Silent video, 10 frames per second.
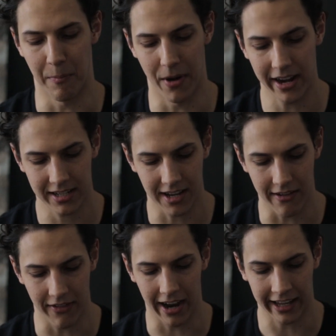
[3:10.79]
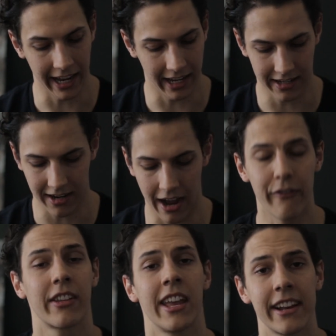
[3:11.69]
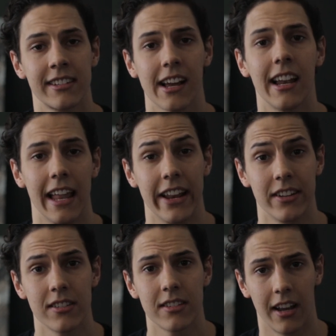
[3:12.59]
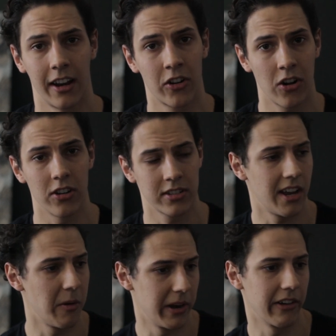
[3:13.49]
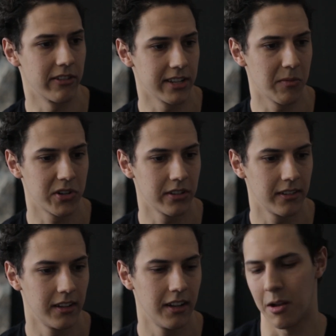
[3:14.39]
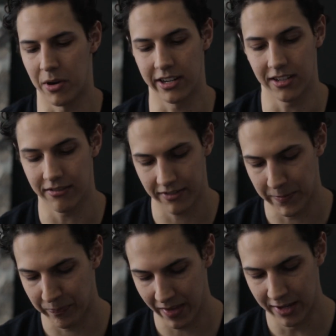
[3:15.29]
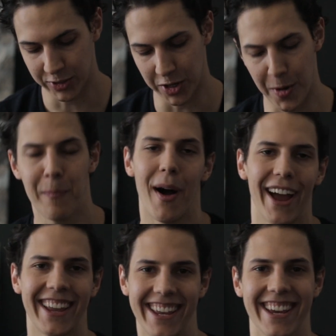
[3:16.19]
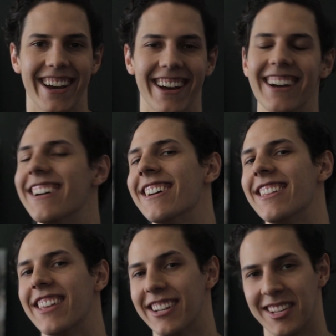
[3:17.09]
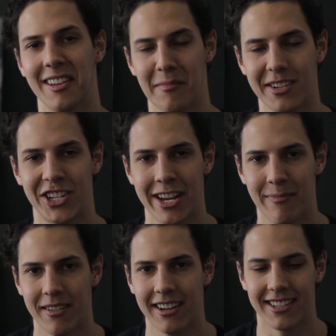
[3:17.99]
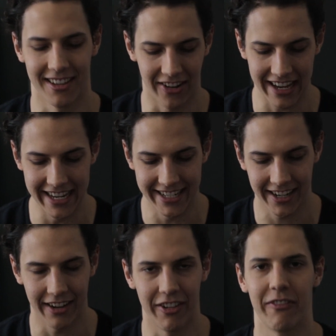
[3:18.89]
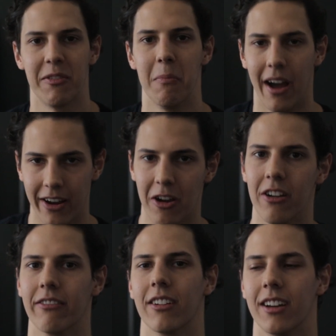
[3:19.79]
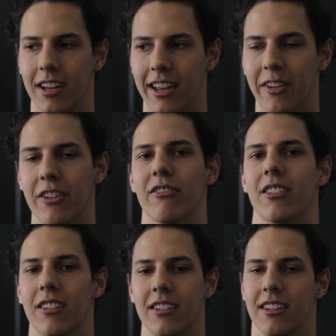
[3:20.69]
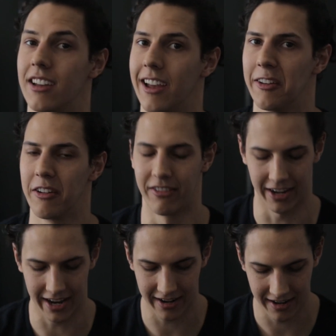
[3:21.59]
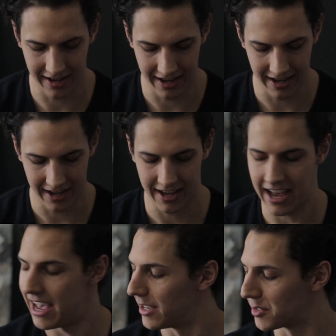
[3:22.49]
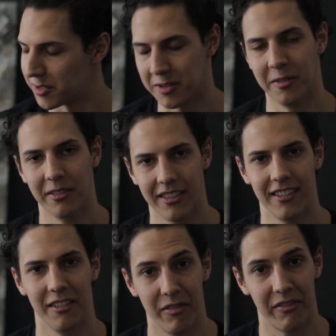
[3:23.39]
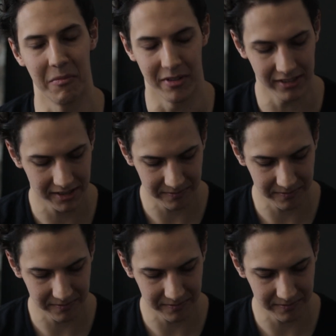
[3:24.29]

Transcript: Break stuff, I kick it. I've kicked a lens across a wedding reception. I break stuff. So buying gear that's a little bit cheaper is a lot easier if you have to buy it over and over and over again, as you saw with the 50mm.